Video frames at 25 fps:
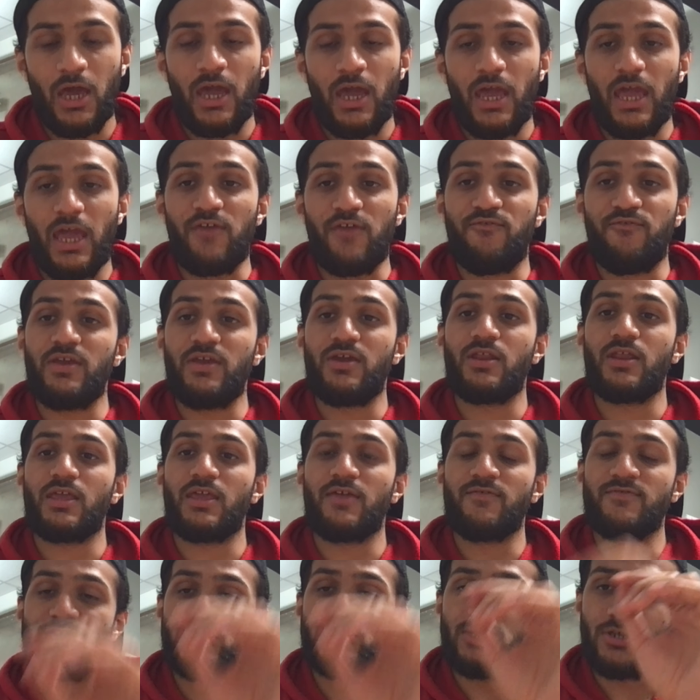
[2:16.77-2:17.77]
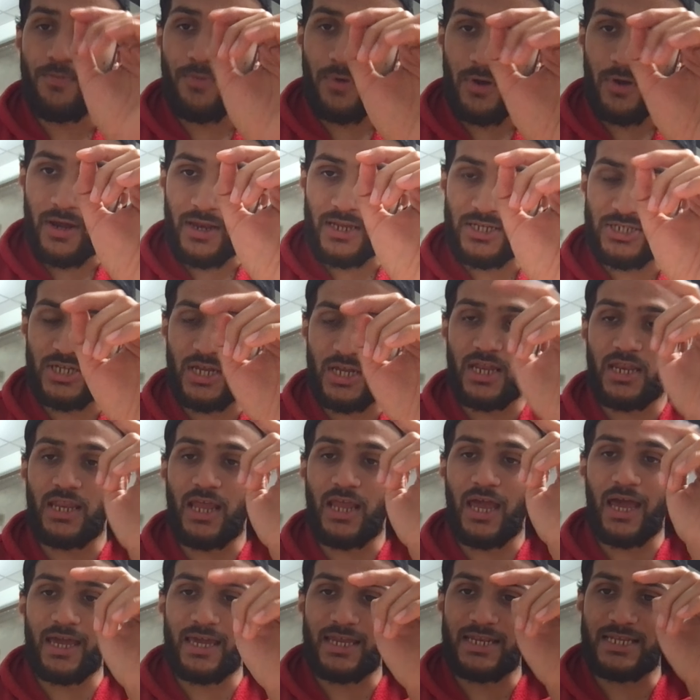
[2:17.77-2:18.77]
If we're going to give GnRH
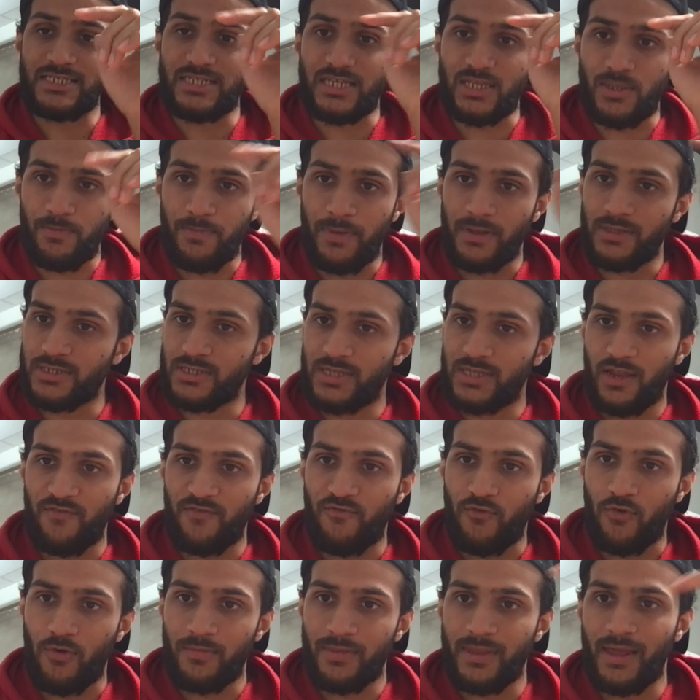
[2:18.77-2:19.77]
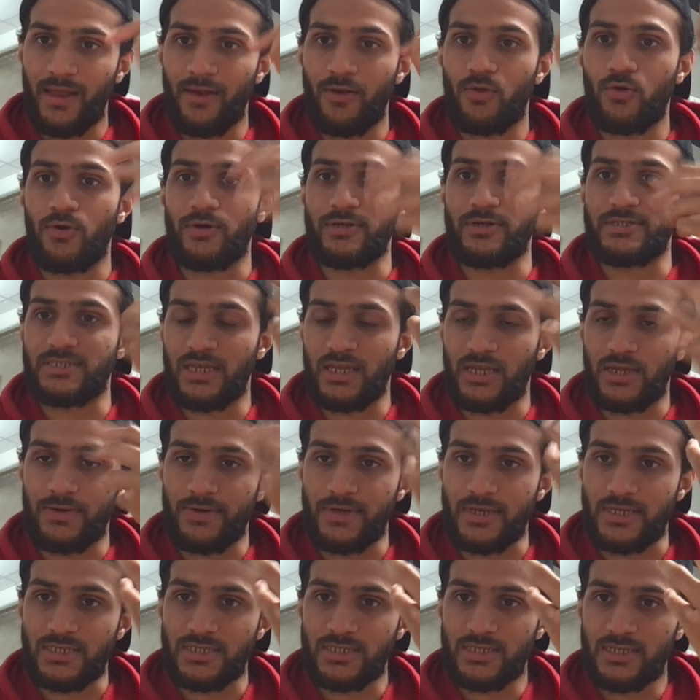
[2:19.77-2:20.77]
agonist in pulsatile form, that will cause
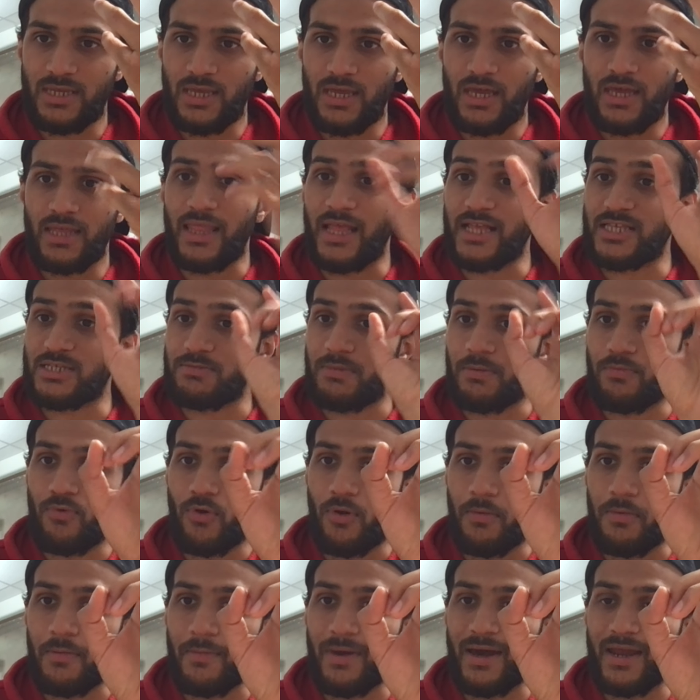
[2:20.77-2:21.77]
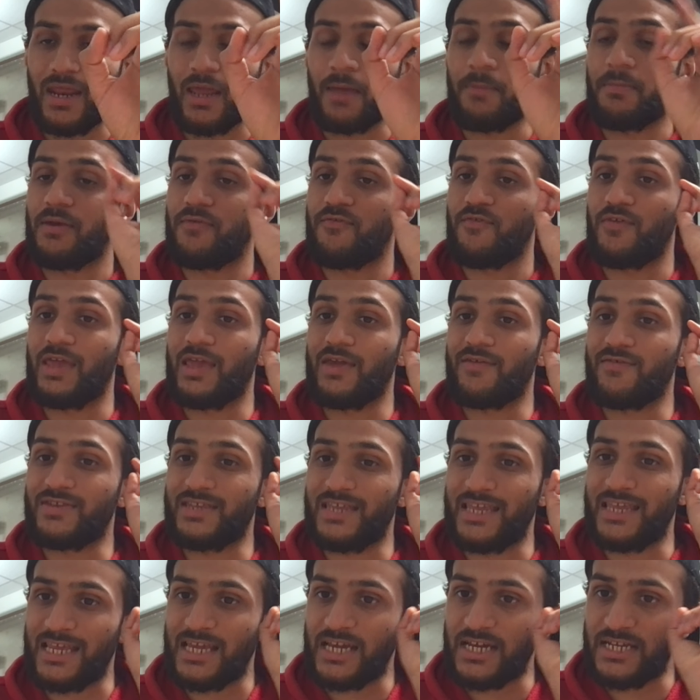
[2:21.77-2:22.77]
increase. That's going to be problematic. But if you give it
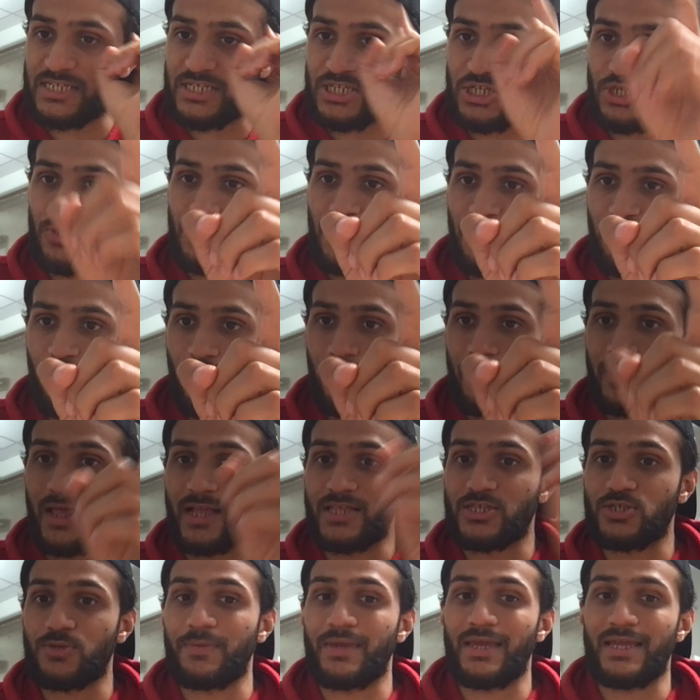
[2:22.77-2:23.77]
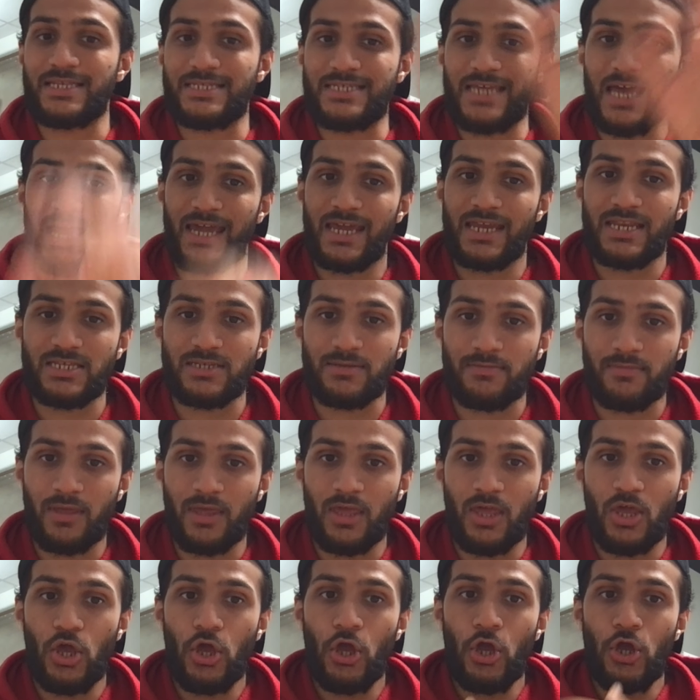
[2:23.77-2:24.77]
in continuous form, that's going to be antagonism.
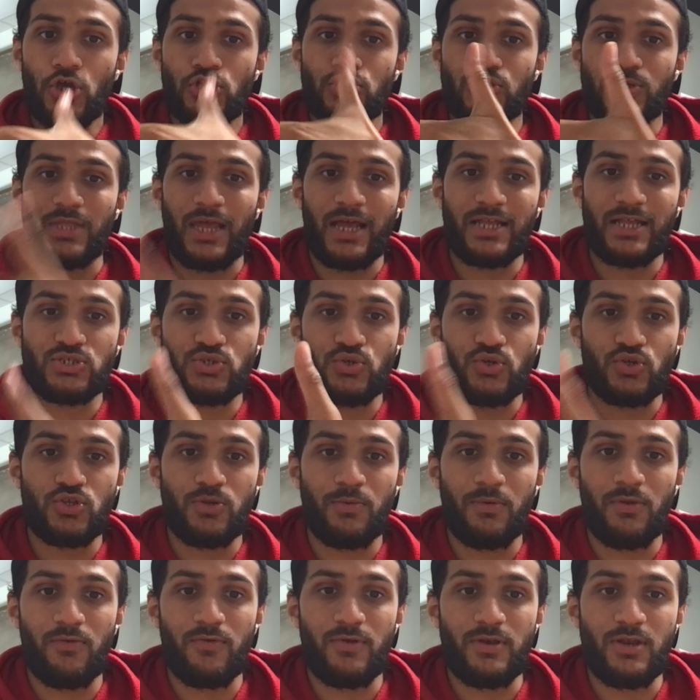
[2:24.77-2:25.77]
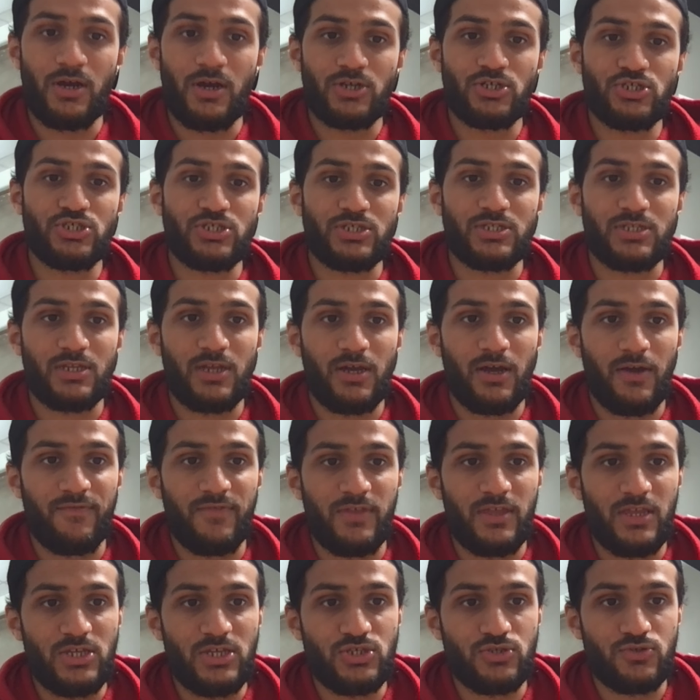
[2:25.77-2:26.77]
So that's going to be reduction of the
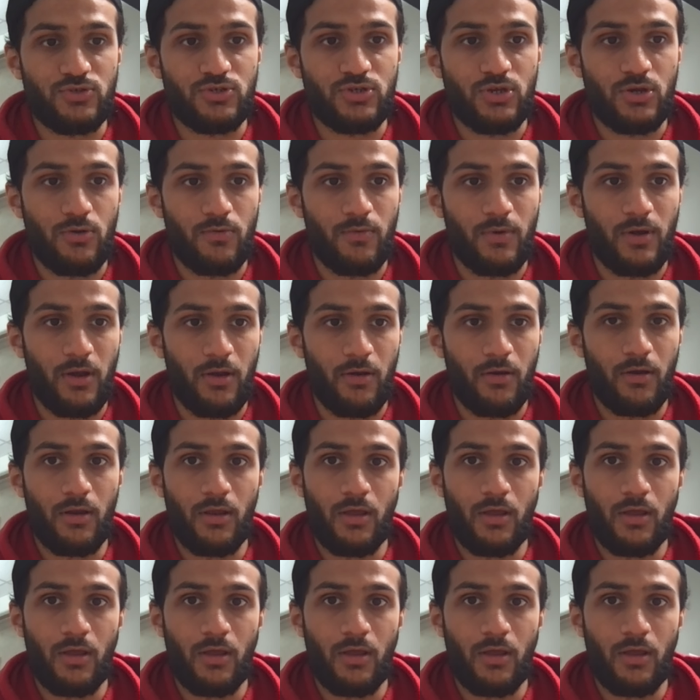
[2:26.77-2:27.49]
estrogen over here.